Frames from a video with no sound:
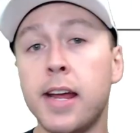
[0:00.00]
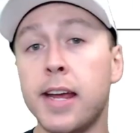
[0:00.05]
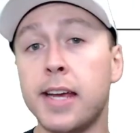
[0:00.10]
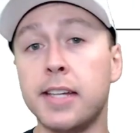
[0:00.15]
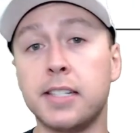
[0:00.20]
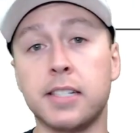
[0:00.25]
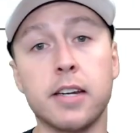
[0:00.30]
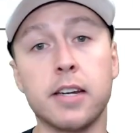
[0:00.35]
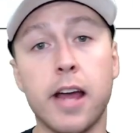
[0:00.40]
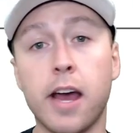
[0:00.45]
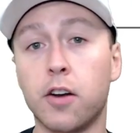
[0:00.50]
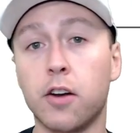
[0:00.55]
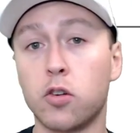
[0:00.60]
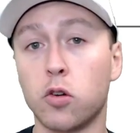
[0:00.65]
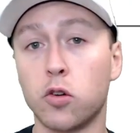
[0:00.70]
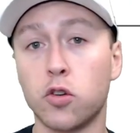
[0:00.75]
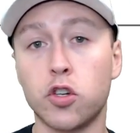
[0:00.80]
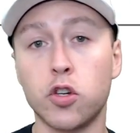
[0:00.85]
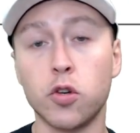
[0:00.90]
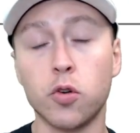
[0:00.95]
He's a
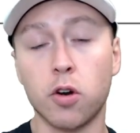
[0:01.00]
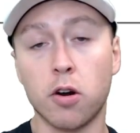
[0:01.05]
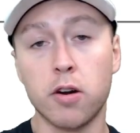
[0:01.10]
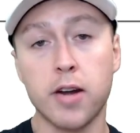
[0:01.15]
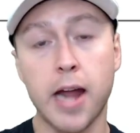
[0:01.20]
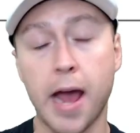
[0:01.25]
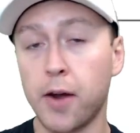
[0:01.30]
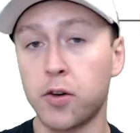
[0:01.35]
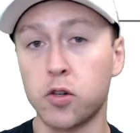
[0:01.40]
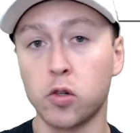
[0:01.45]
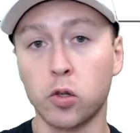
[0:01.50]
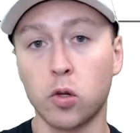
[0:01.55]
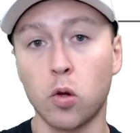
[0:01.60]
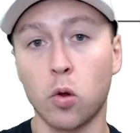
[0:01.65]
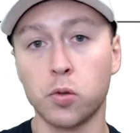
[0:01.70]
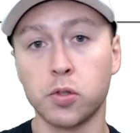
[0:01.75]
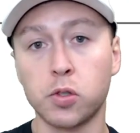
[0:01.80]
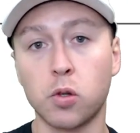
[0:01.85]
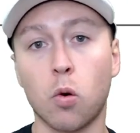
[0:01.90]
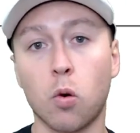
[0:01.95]
natural shooter, natural
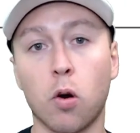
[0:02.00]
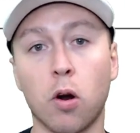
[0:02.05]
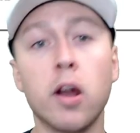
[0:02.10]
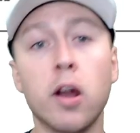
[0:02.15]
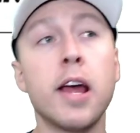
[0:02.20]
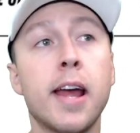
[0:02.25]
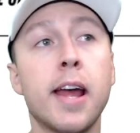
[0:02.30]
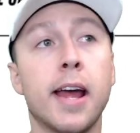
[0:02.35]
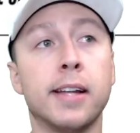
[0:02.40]
goal scorer,